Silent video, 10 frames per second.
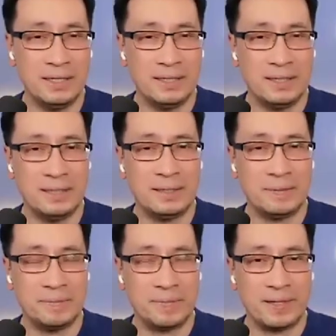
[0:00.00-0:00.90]

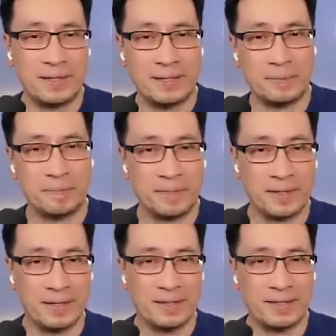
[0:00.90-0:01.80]

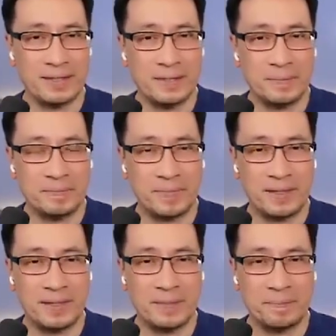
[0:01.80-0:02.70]

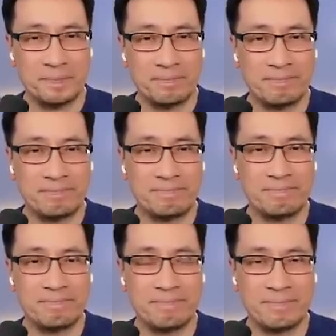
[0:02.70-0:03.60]

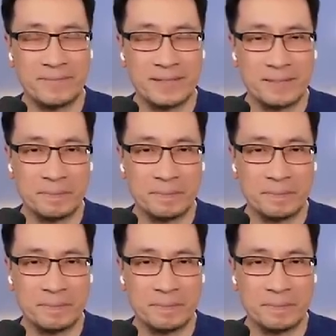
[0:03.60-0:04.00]
No words are spoken by the person on screen.